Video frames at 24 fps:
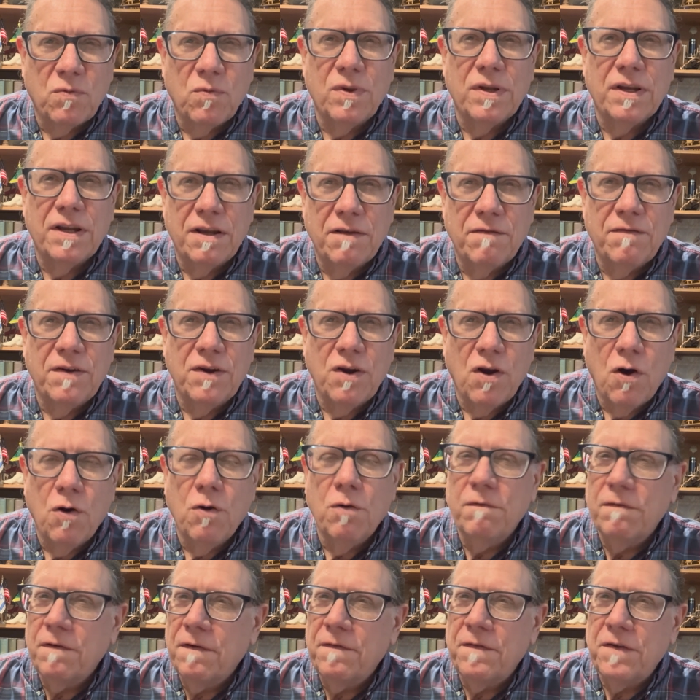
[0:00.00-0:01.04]
we'll give an
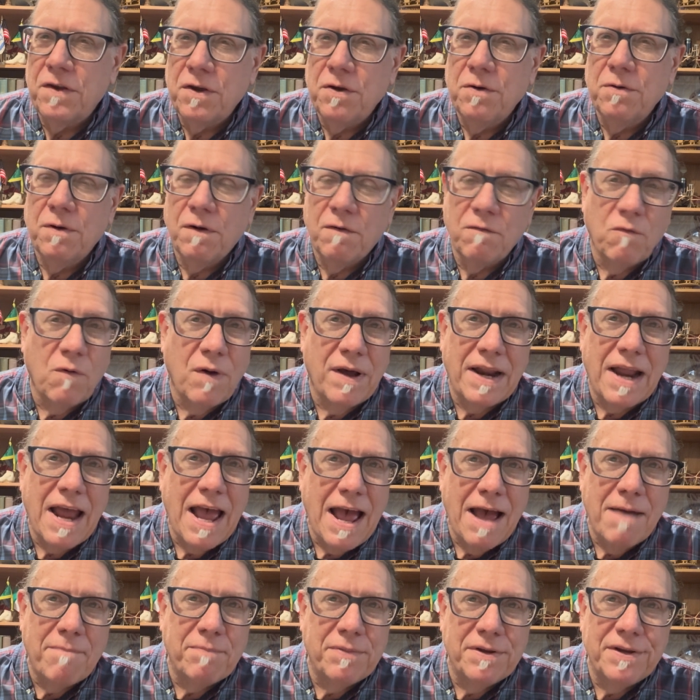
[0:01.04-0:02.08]
overview of what
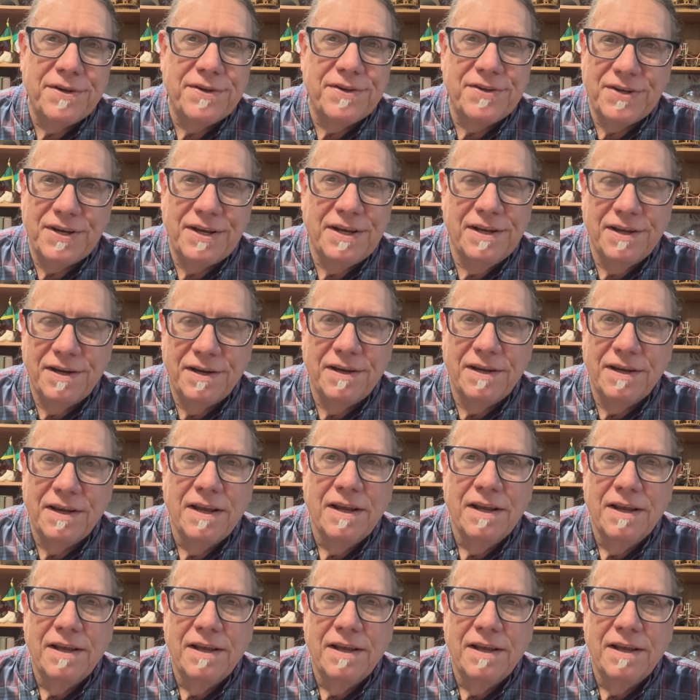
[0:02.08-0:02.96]
happens in